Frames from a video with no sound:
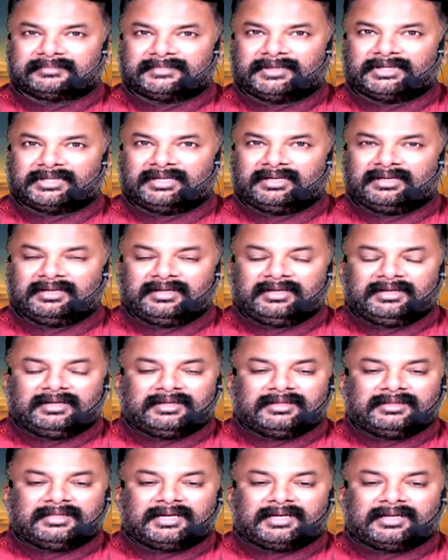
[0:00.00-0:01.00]
Okay,
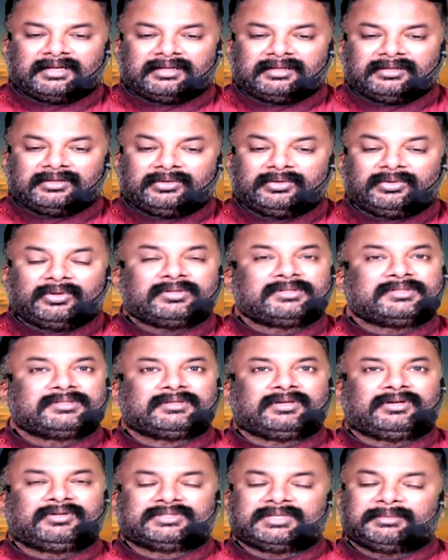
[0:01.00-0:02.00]
there are
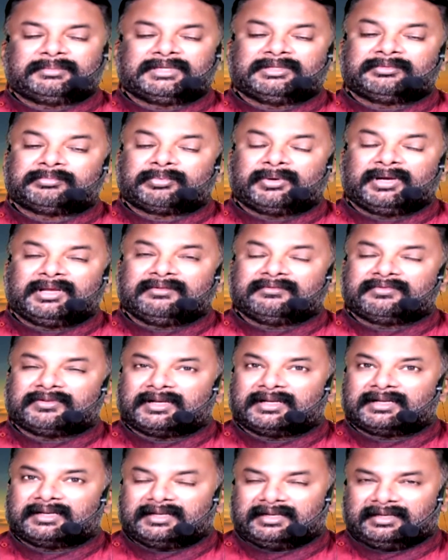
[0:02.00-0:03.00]
lots of somebody is praying
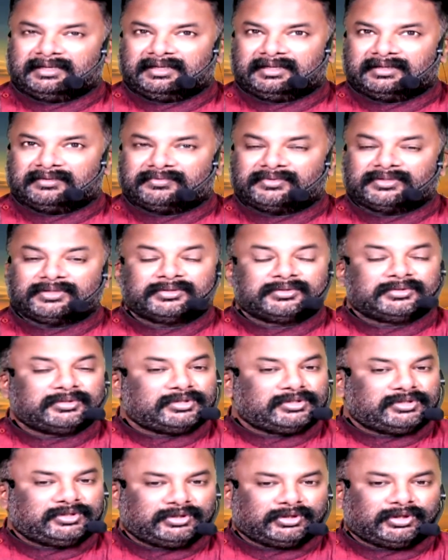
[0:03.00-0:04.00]
for a career, for a
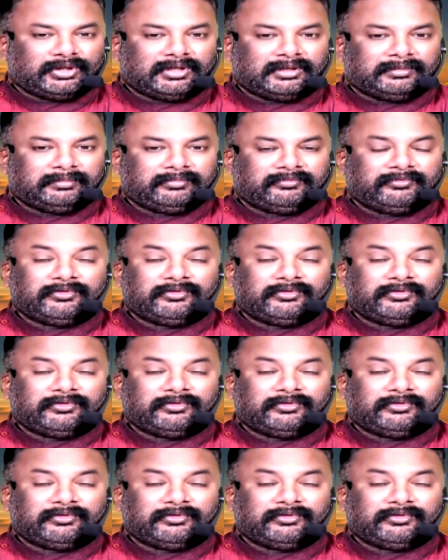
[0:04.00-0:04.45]
good job,